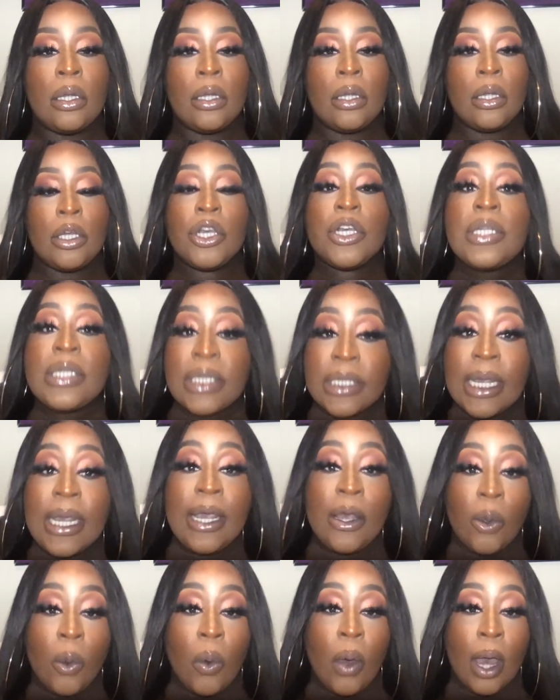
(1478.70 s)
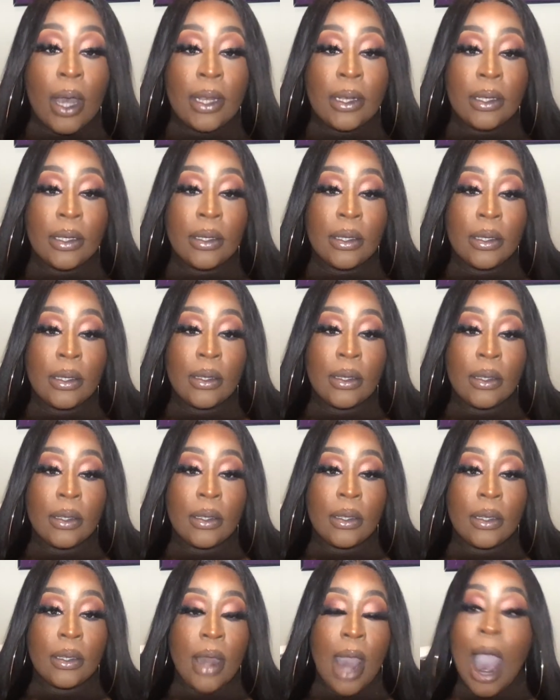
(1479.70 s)
You're seeing one.
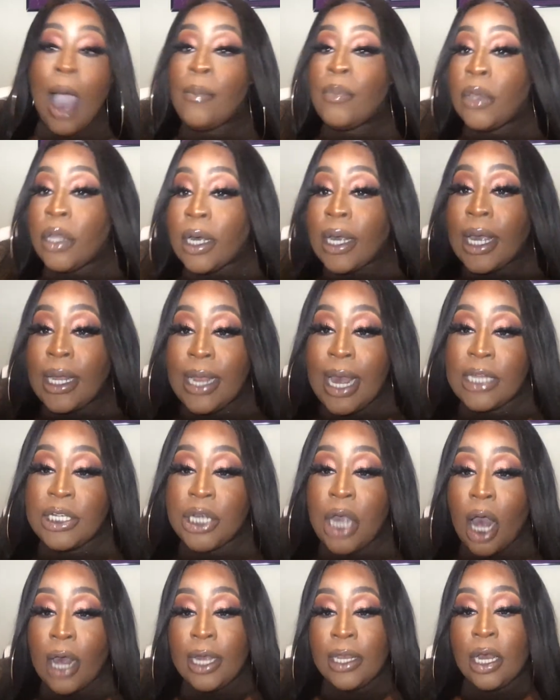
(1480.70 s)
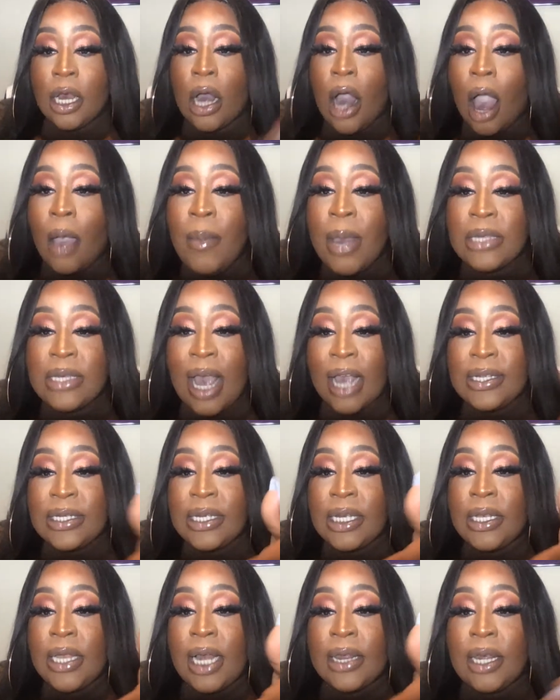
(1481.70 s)
I'm looking at y'all in the comments. I
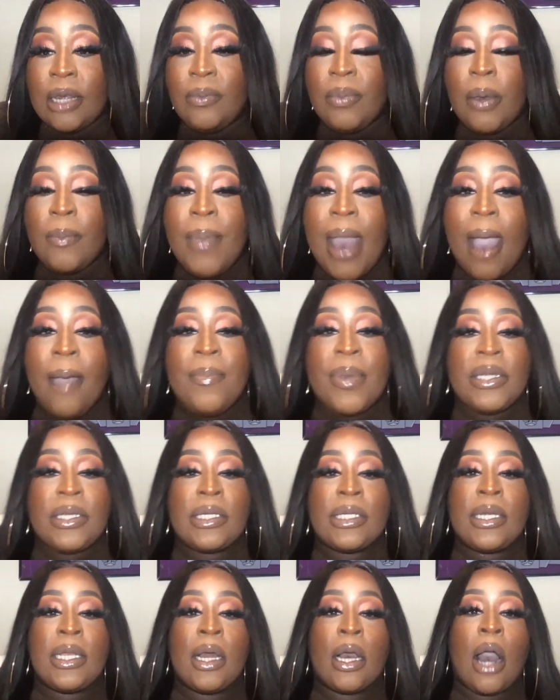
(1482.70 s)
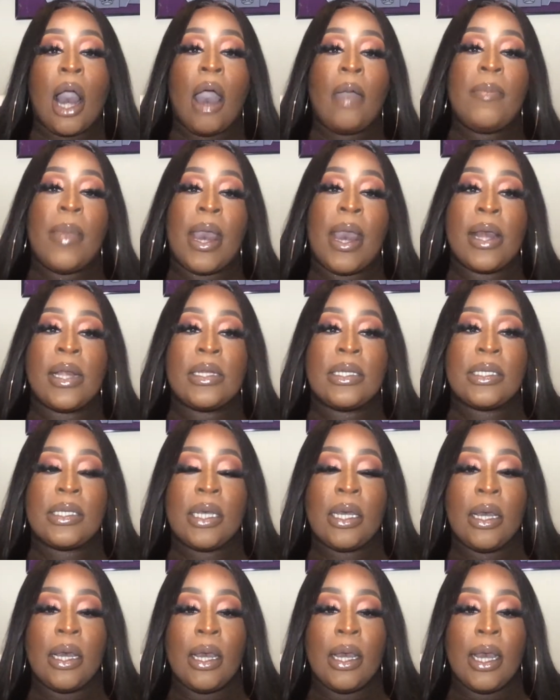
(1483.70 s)
see nothing but bad bitches in the comments.
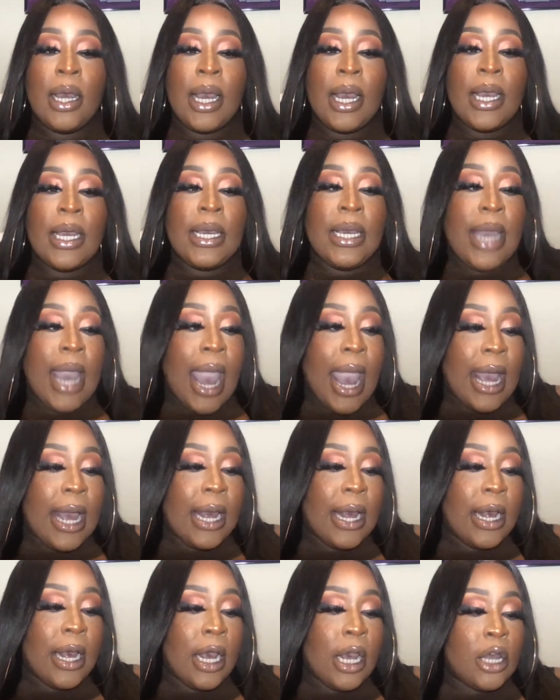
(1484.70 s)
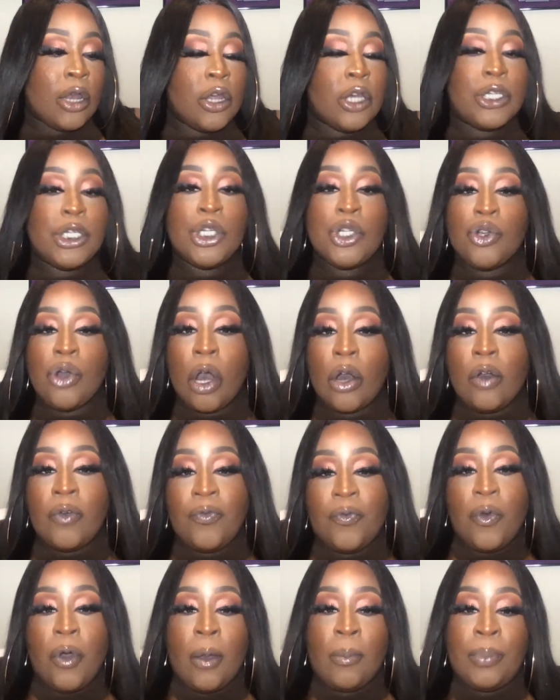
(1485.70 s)
Yet, the struggle
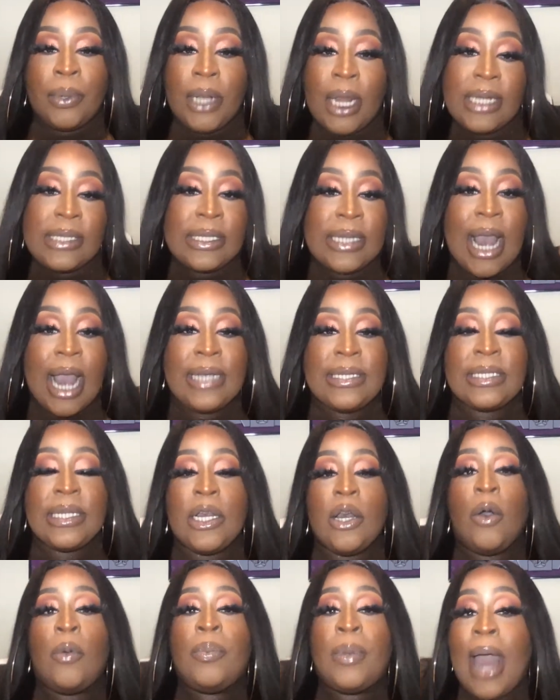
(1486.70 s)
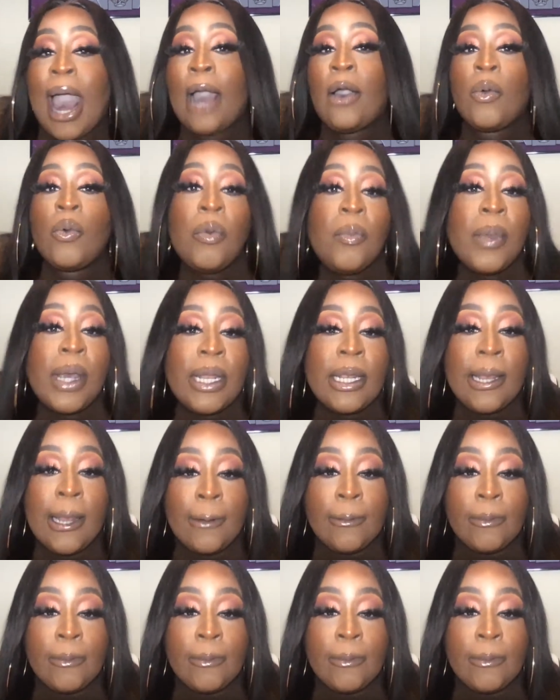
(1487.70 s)
for a plus-size single Black woman